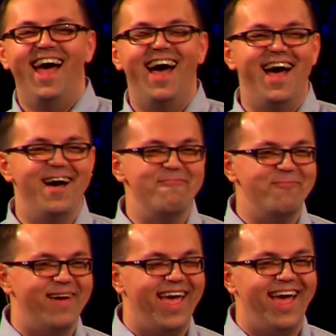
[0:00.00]

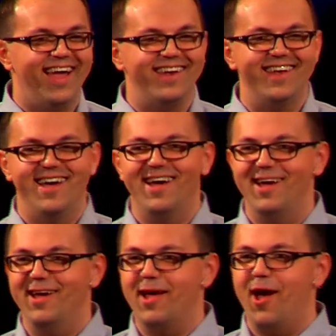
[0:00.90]
and
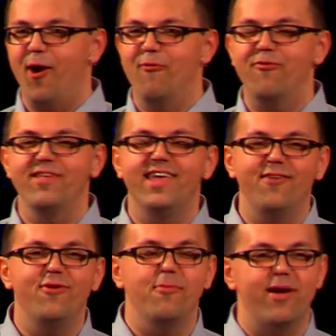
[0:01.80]
hopefully
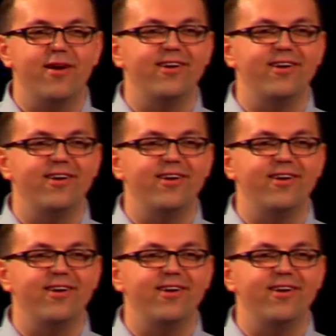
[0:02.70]
give you a better